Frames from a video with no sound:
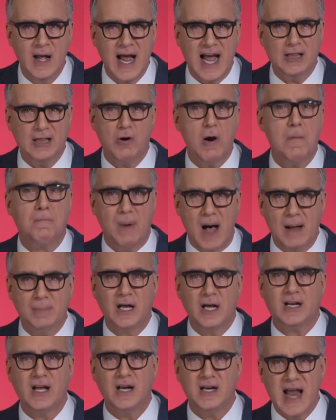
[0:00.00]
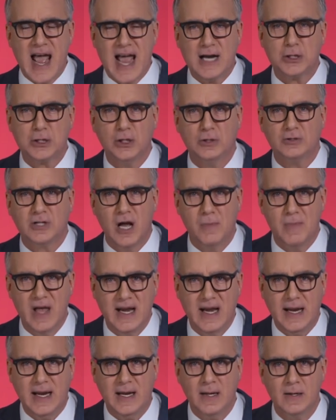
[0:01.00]
and the Republican National
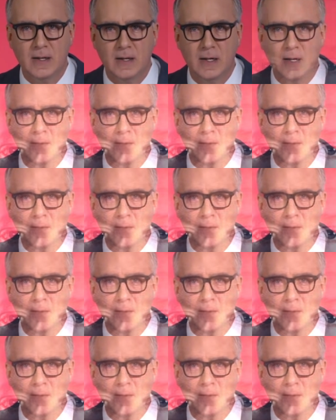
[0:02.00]
Committee.